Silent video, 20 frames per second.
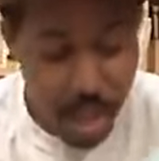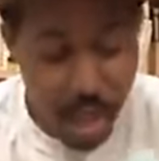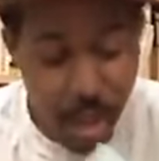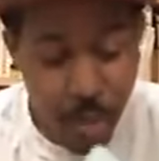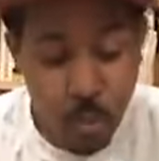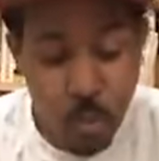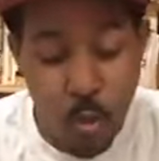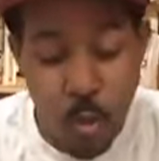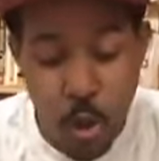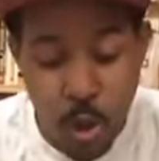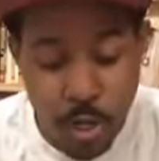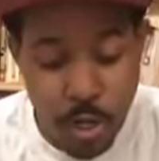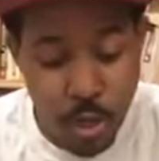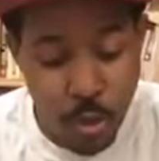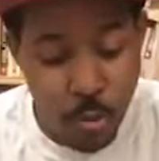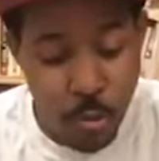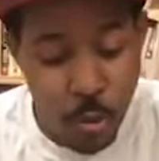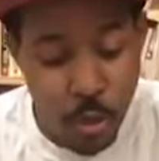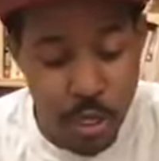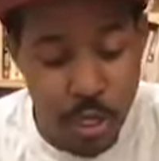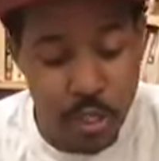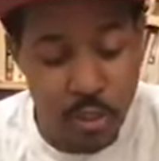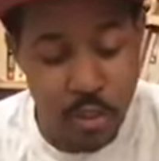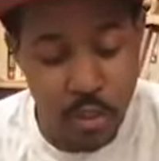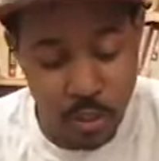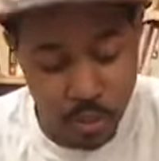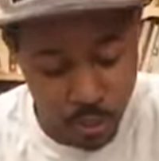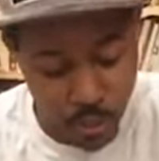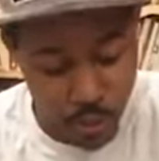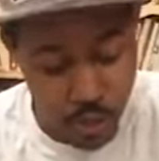I wonder what he's
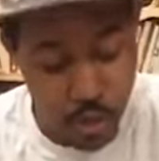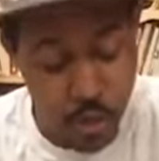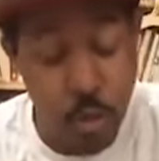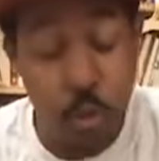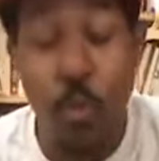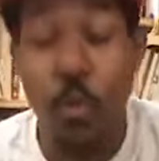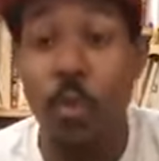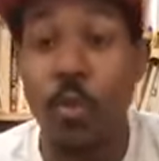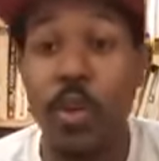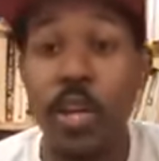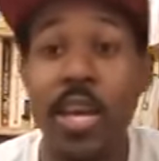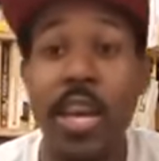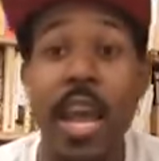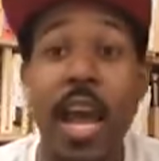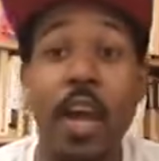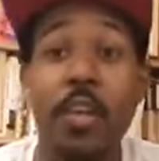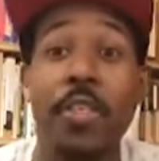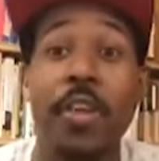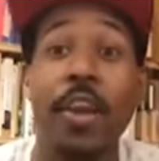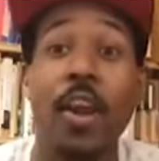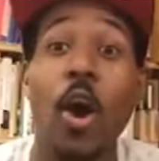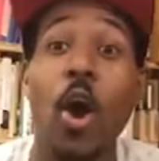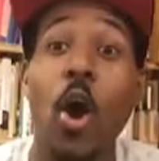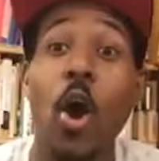going to do now that